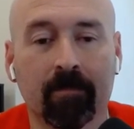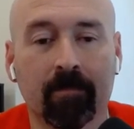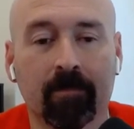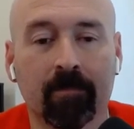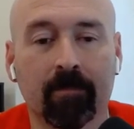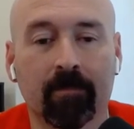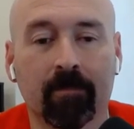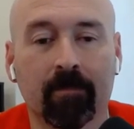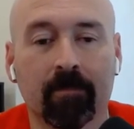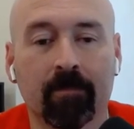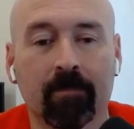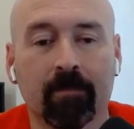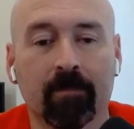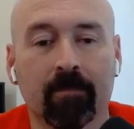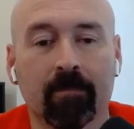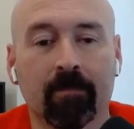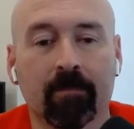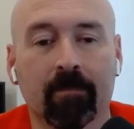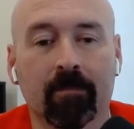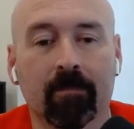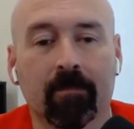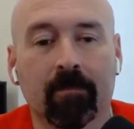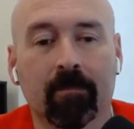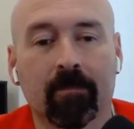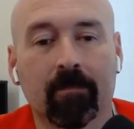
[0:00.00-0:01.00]

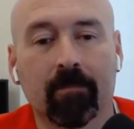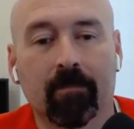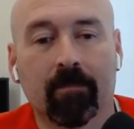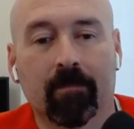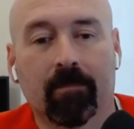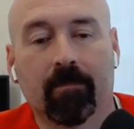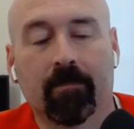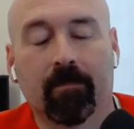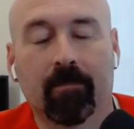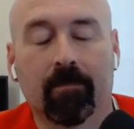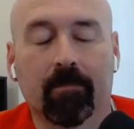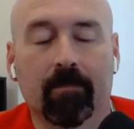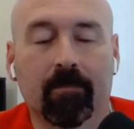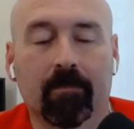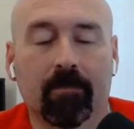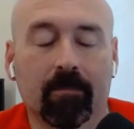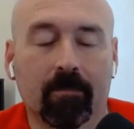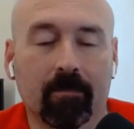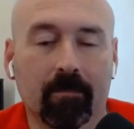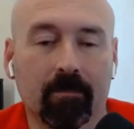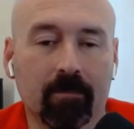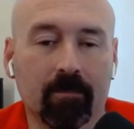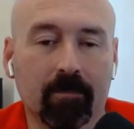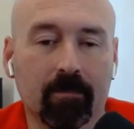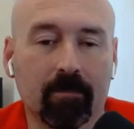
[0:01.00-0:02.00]

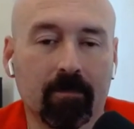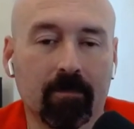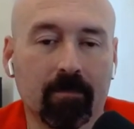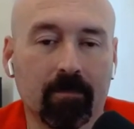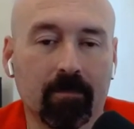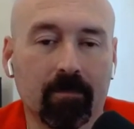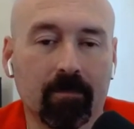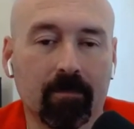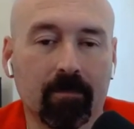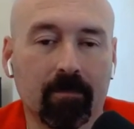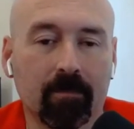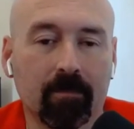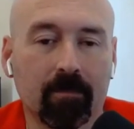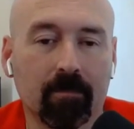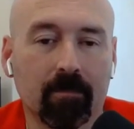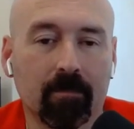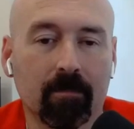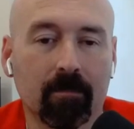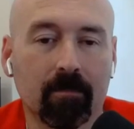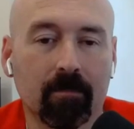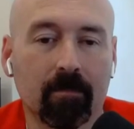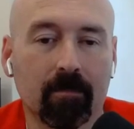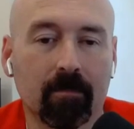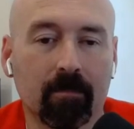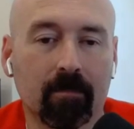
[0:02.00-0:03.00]

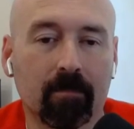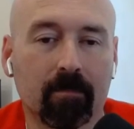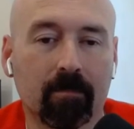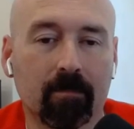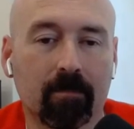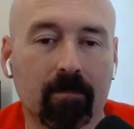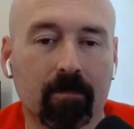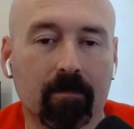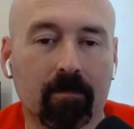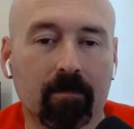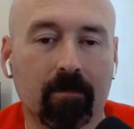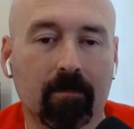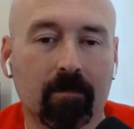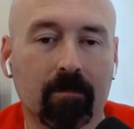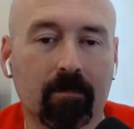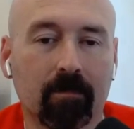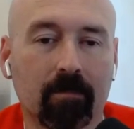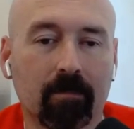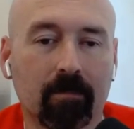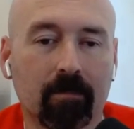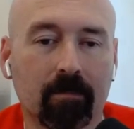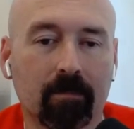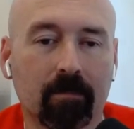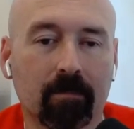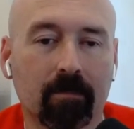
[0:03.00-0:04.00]

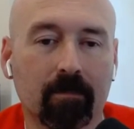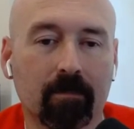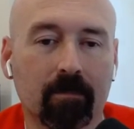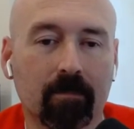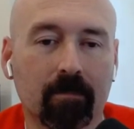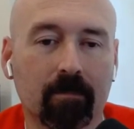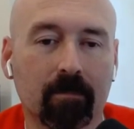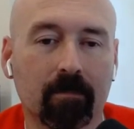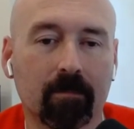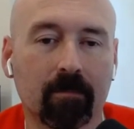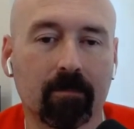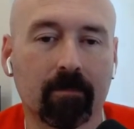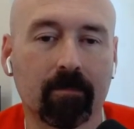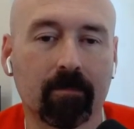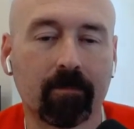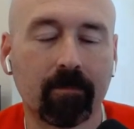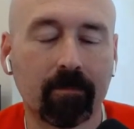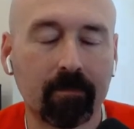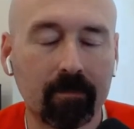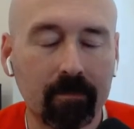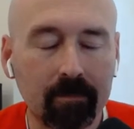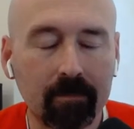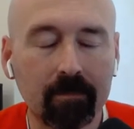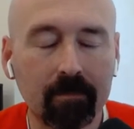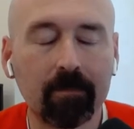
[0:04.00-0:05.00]

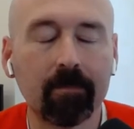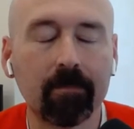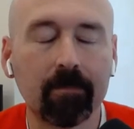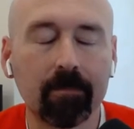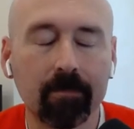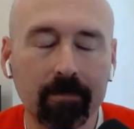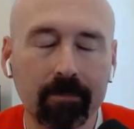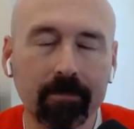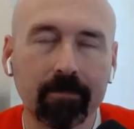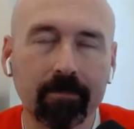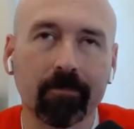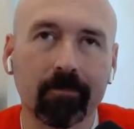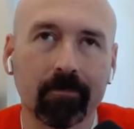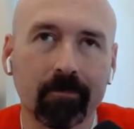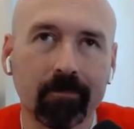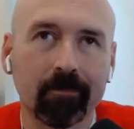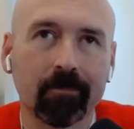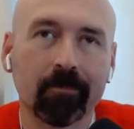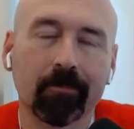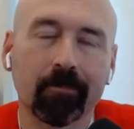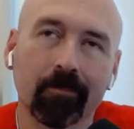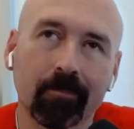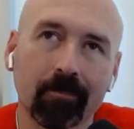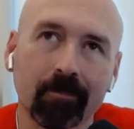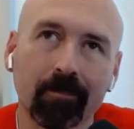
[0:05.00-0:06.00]

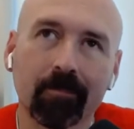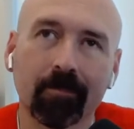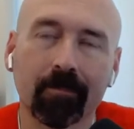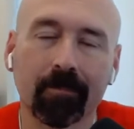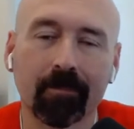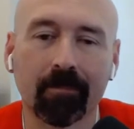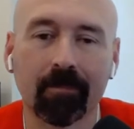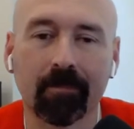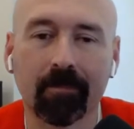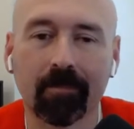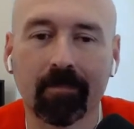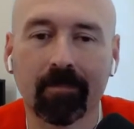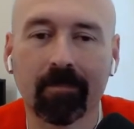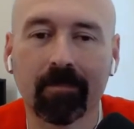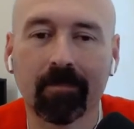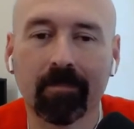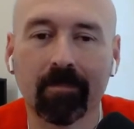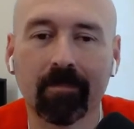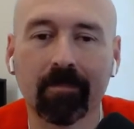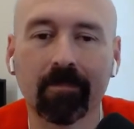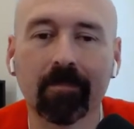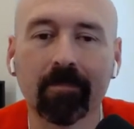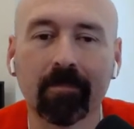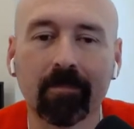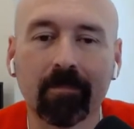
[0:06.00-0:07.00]

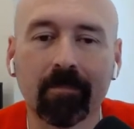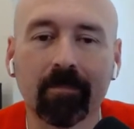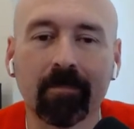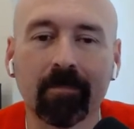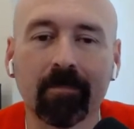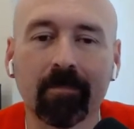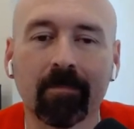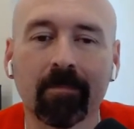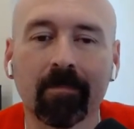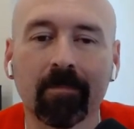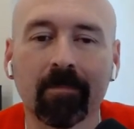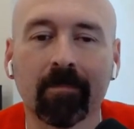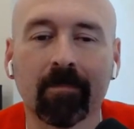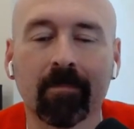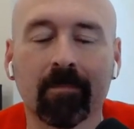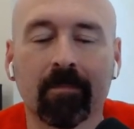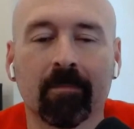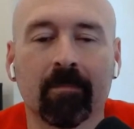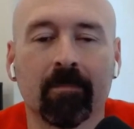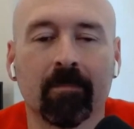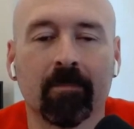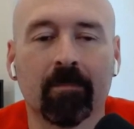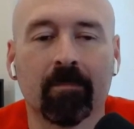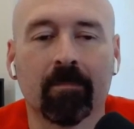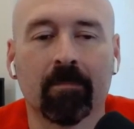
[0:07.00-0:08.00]
(silent)